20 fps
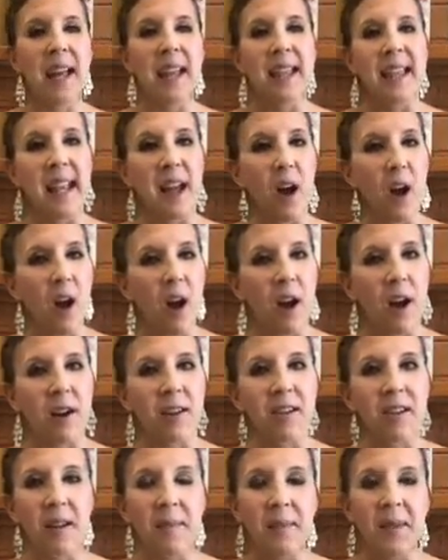they are
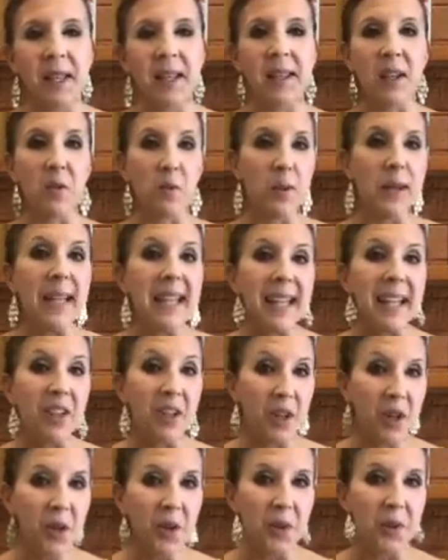something that we
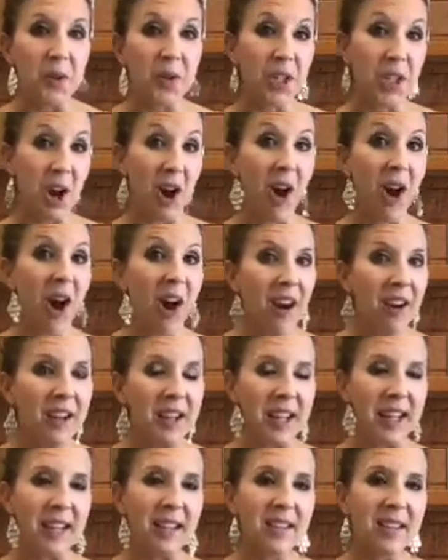can use to
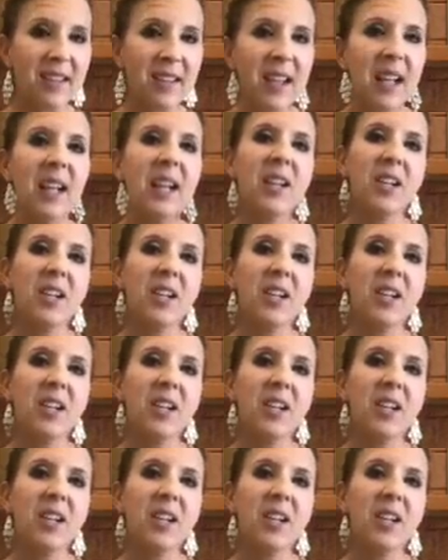harness